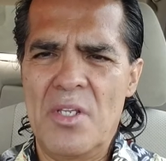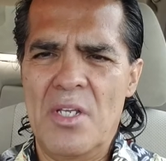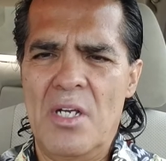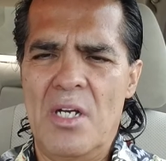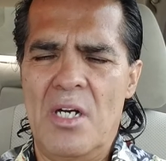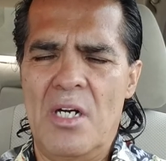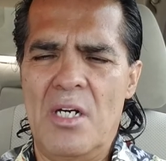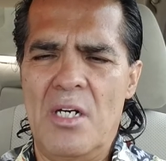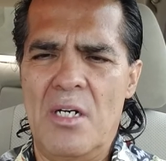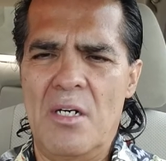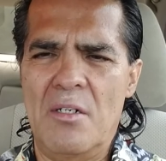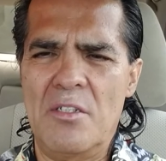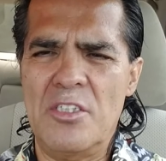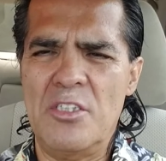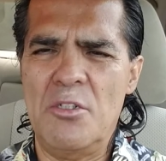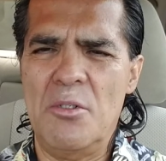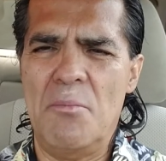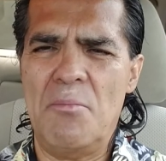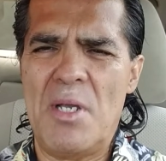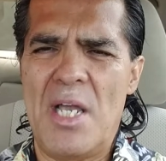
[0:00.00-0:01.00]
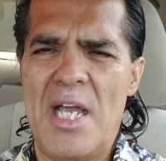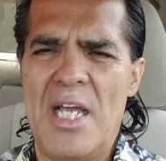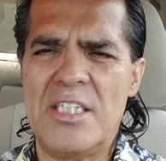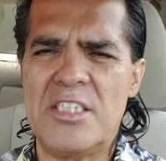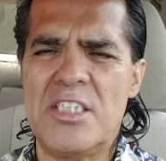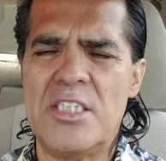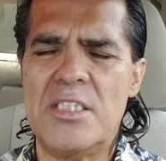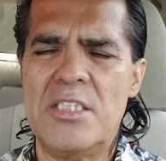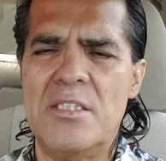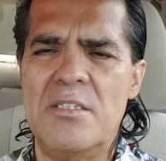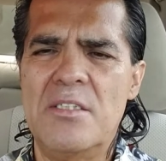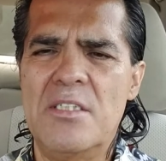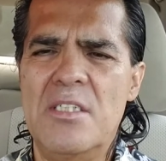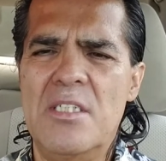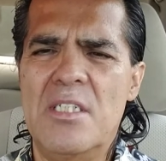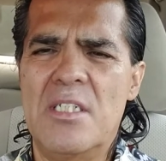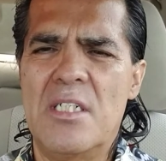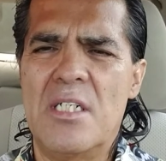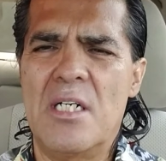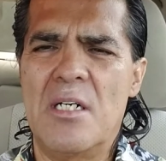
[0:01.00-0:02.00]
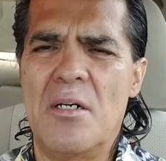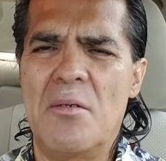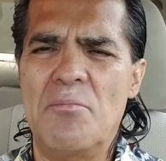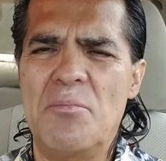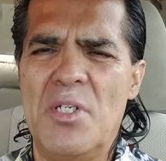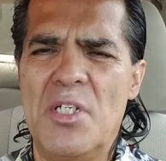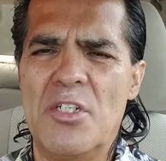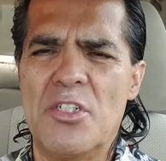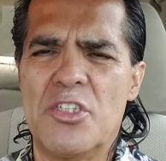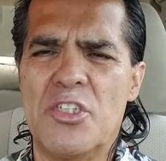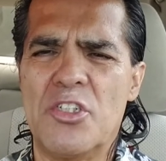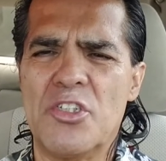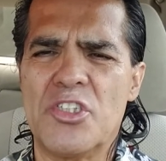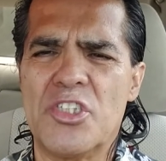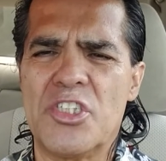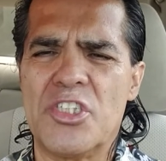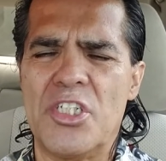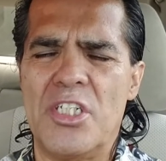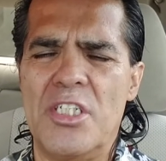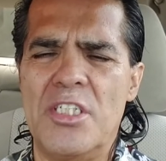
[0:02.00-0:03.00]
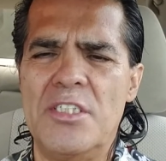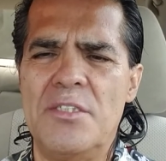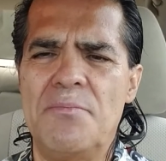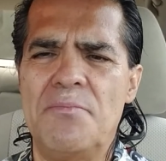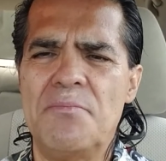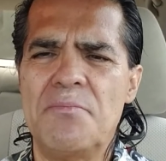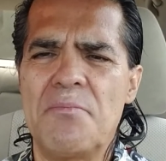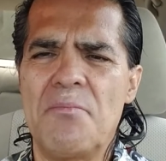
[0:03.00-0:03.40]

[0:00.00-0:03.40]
You imagine a miniature sun